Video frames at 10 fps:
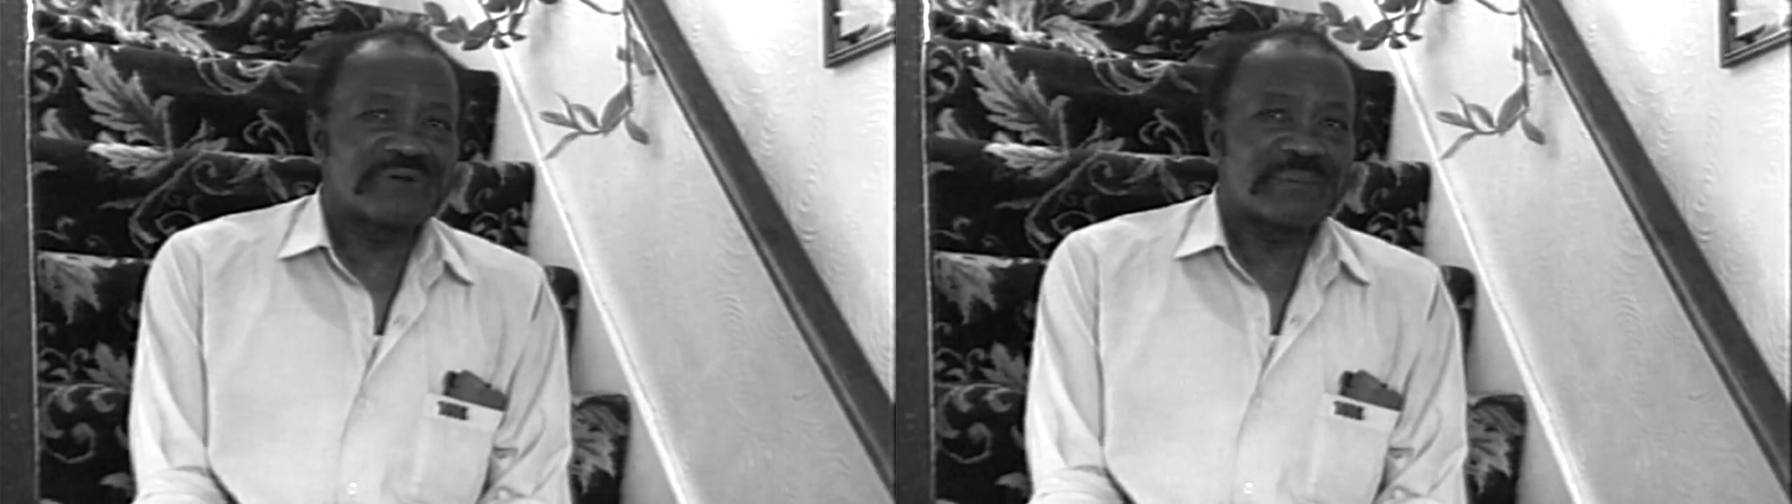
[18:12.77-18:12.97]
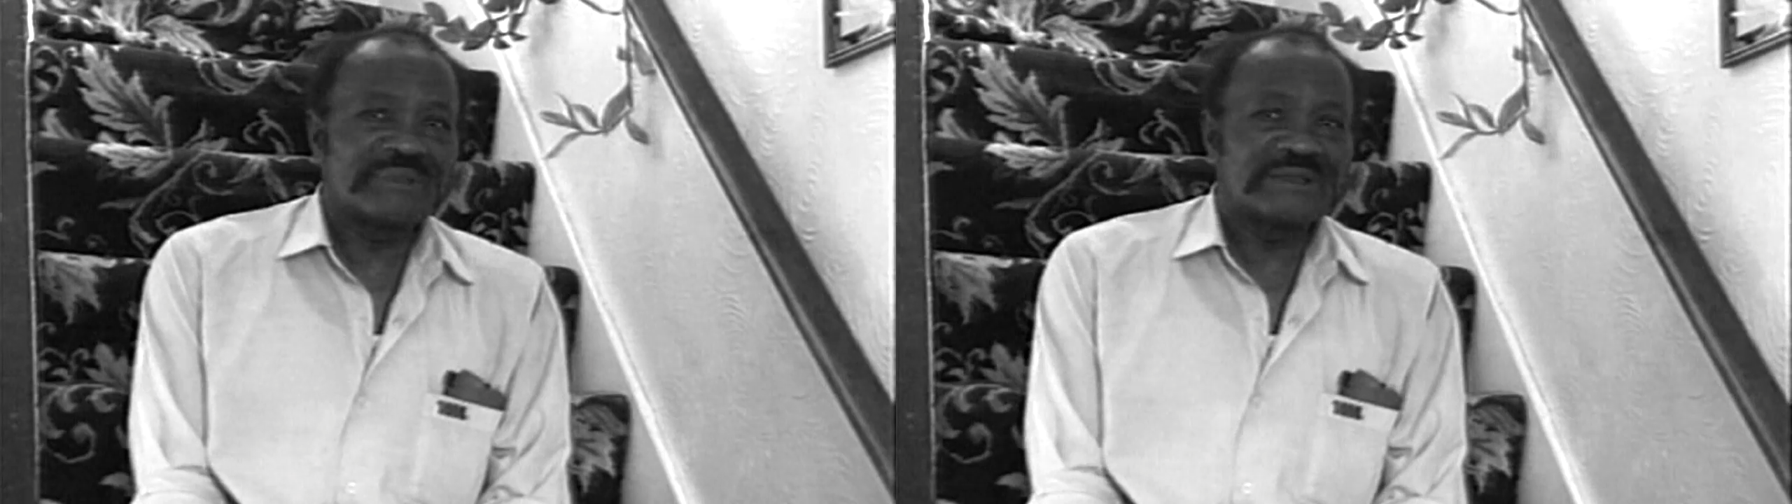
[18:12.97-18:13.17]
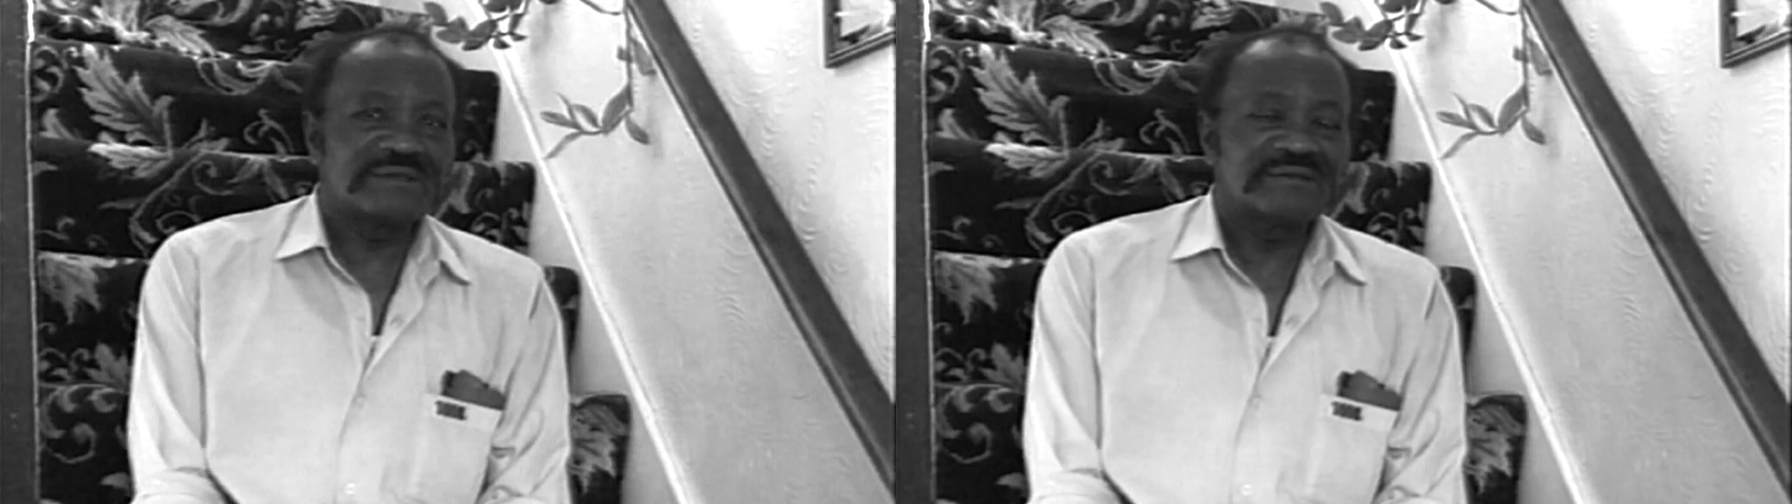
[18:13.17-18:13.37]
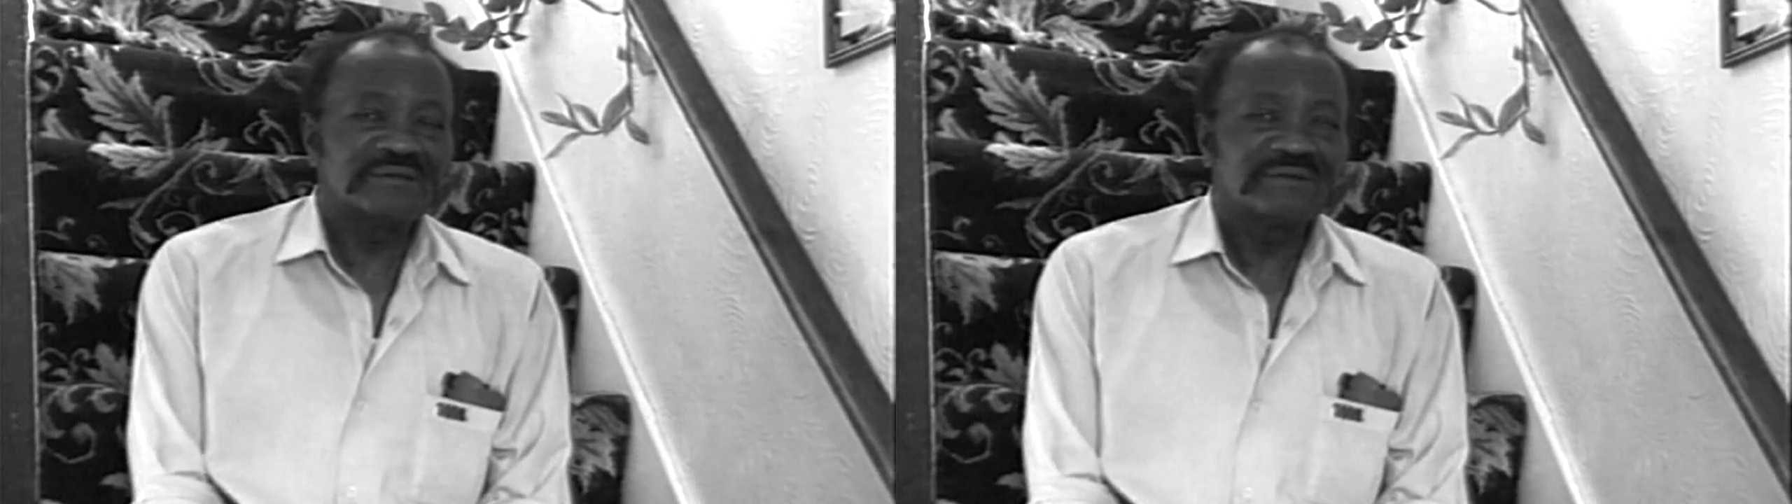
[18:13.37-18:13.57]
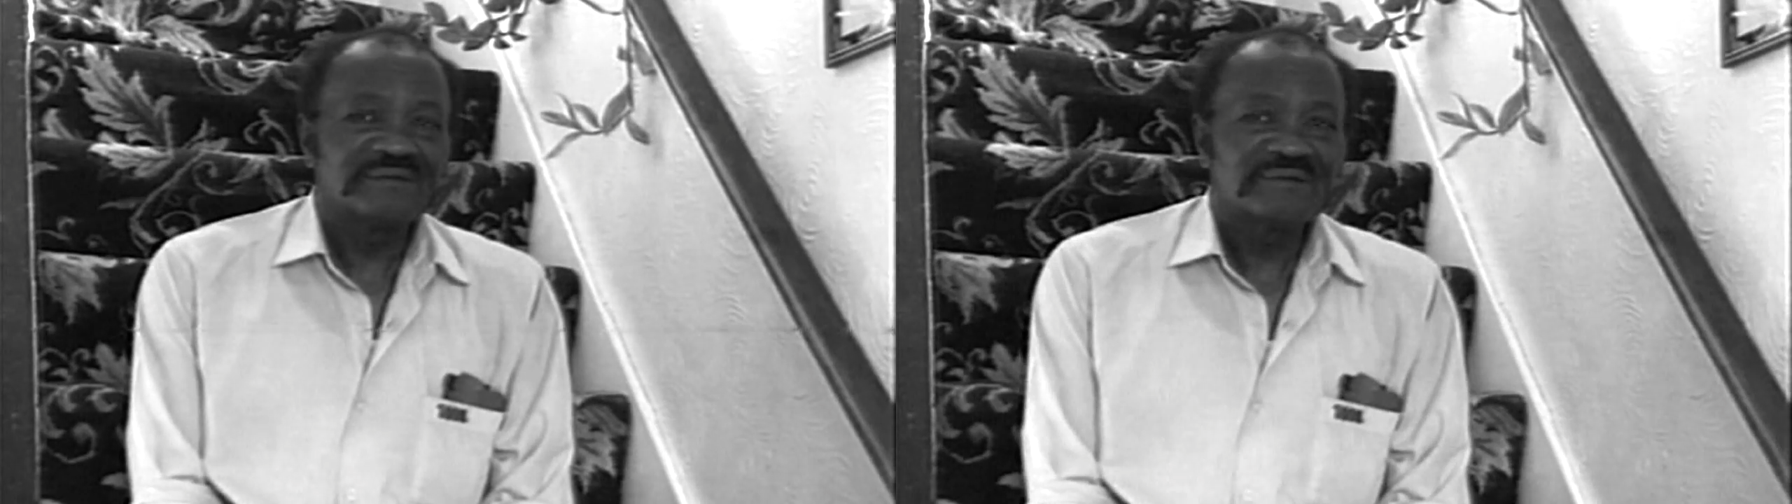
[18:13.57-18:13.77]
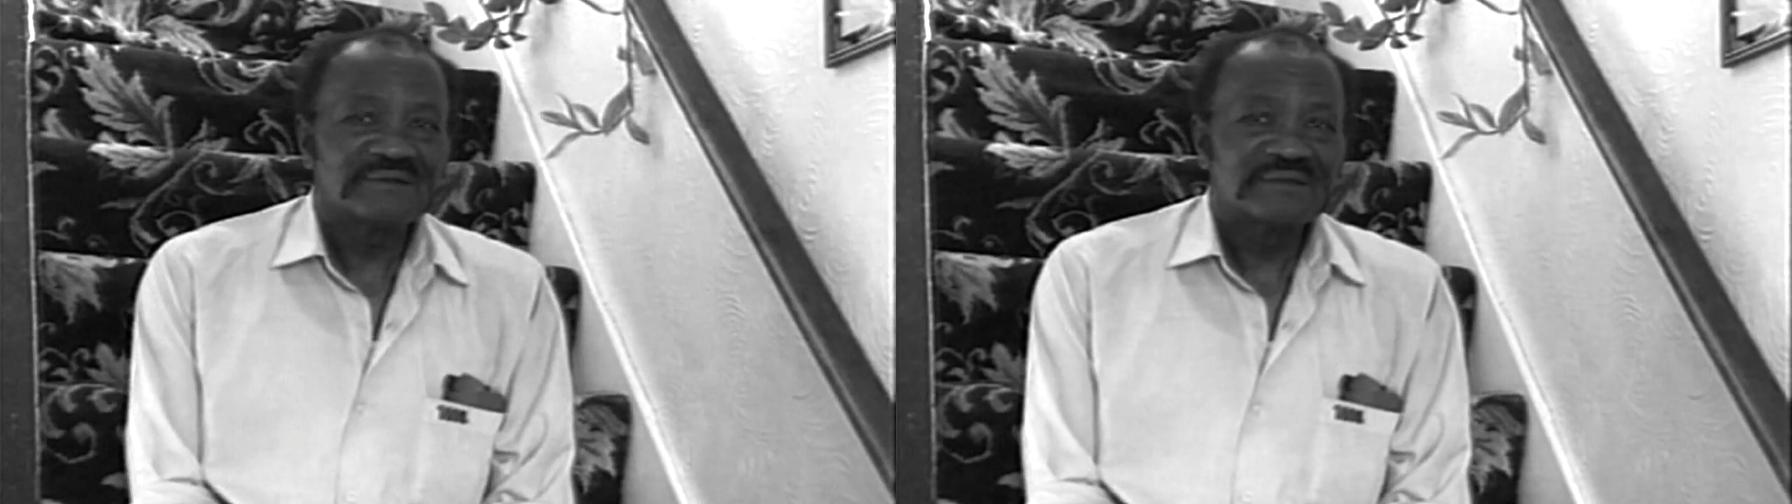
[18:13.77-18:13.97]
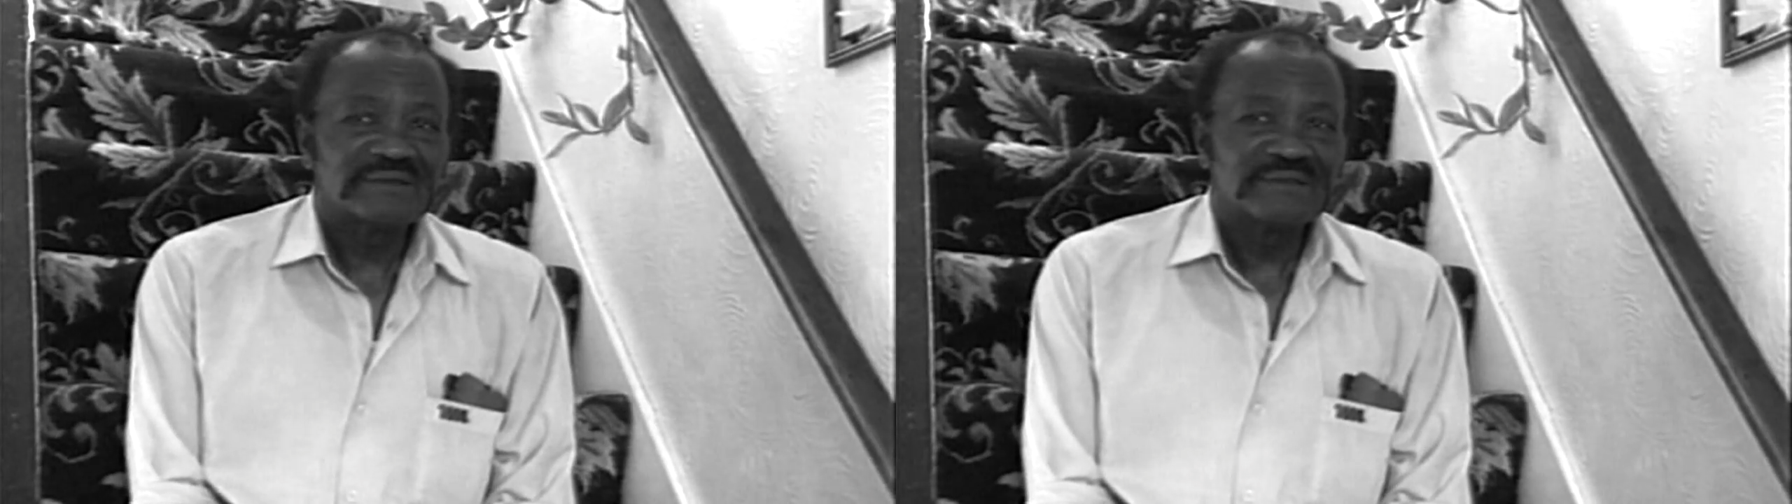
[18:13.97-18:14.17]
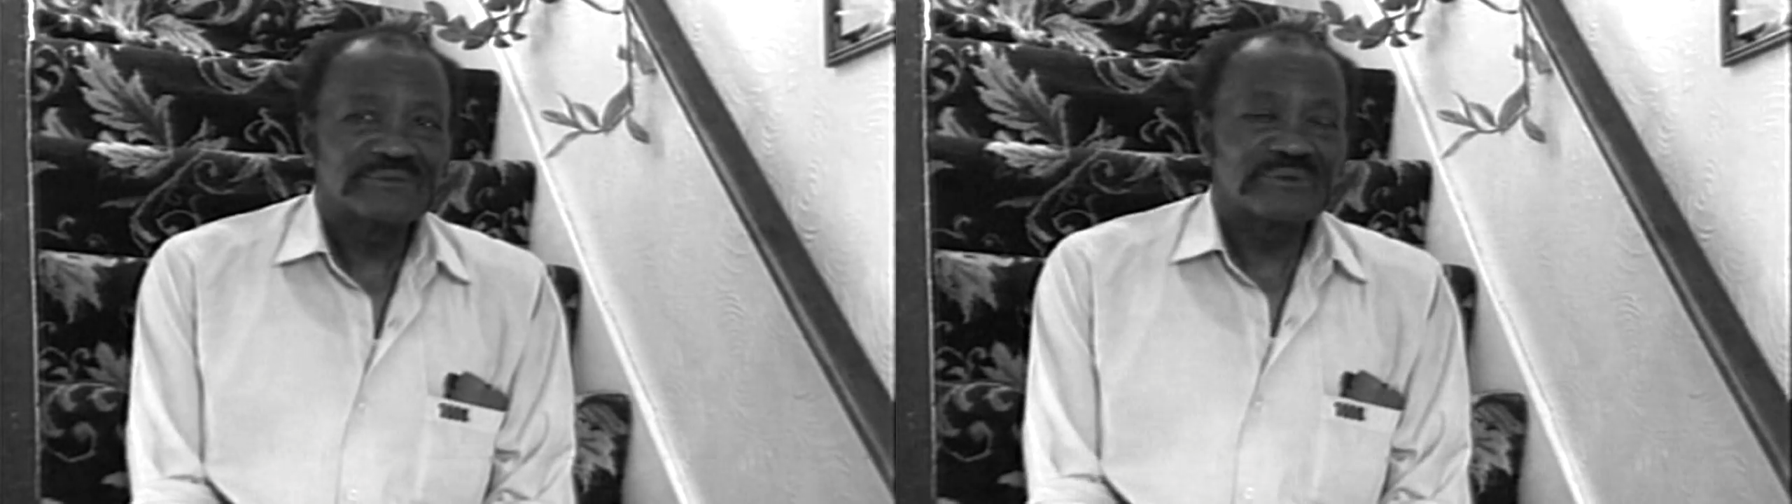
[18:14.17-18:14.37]
family
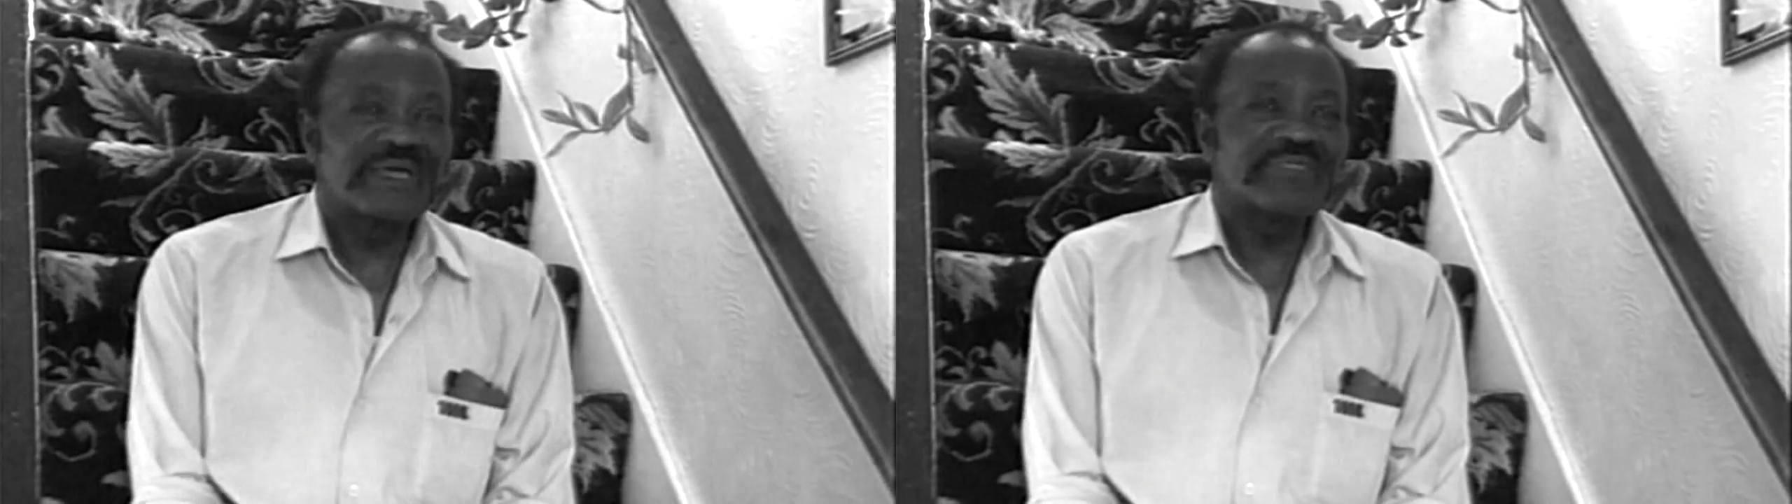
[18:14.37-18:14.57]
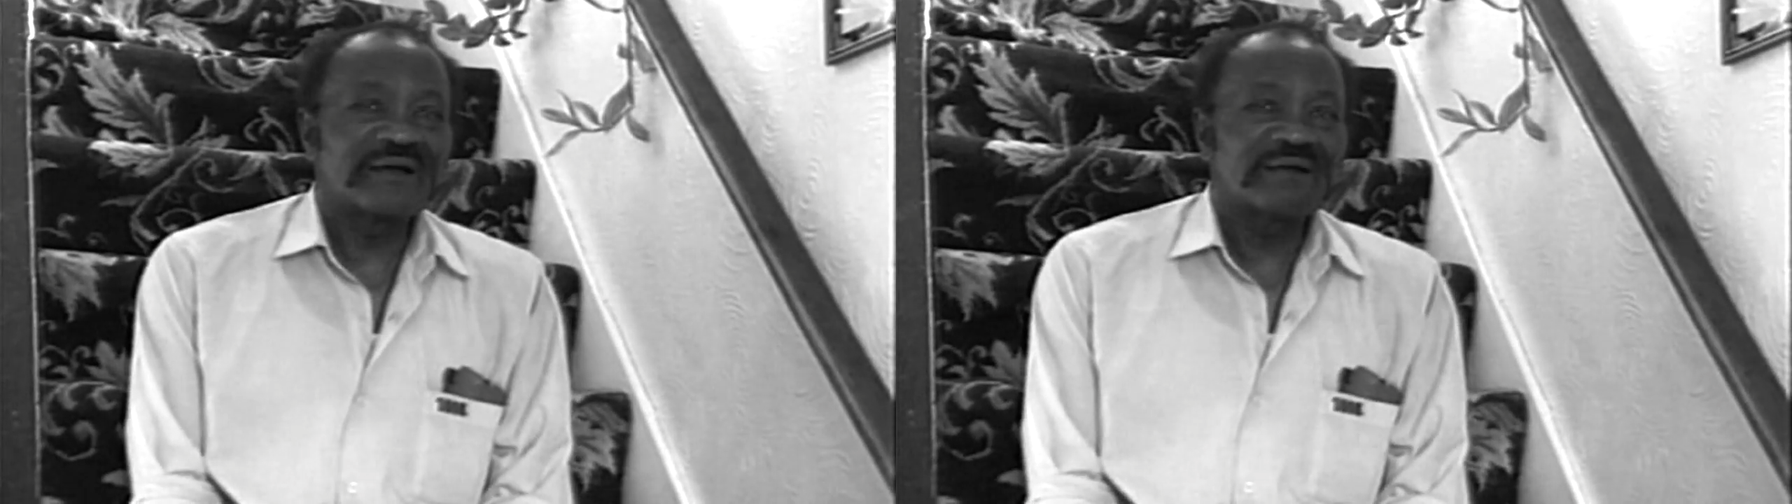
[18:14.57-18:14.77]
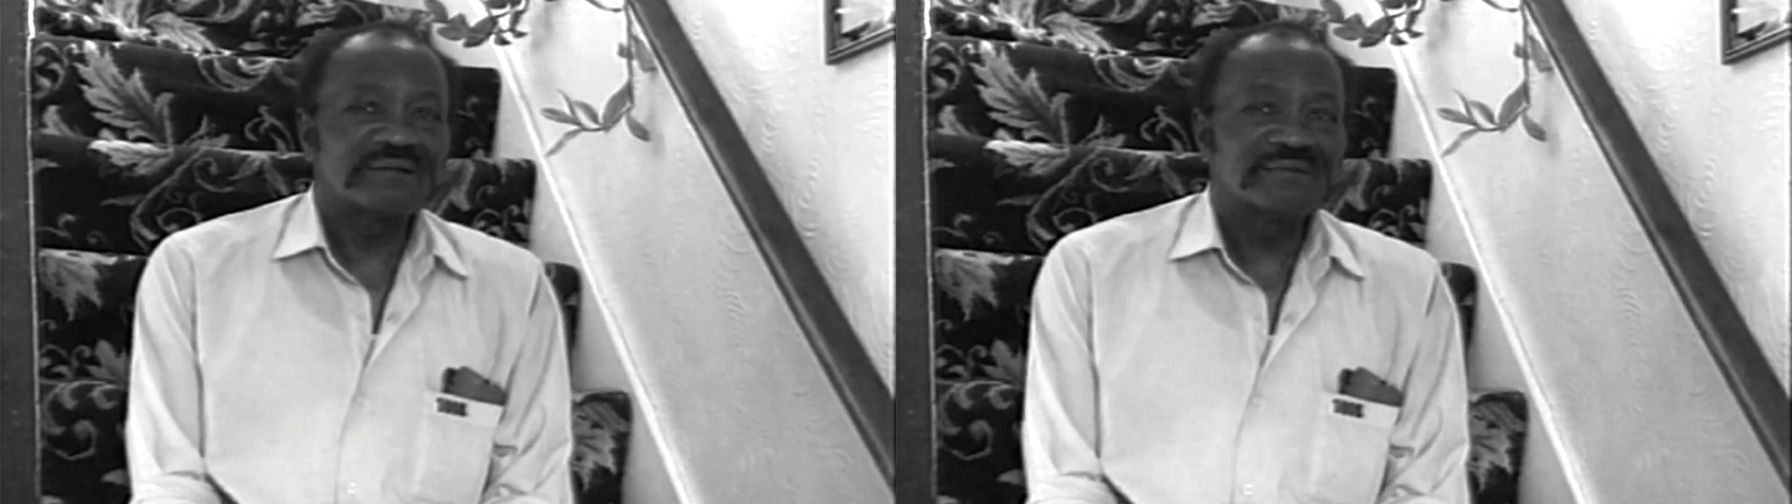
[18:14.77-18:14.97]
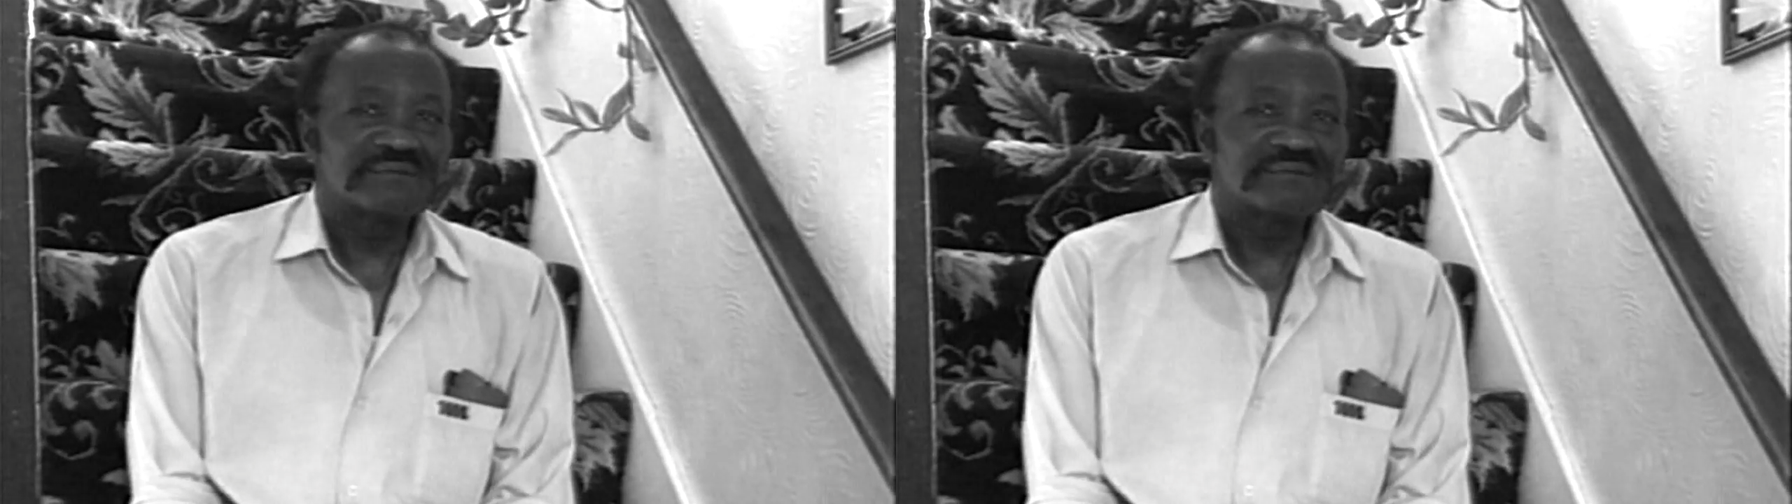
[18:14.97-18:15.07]
together.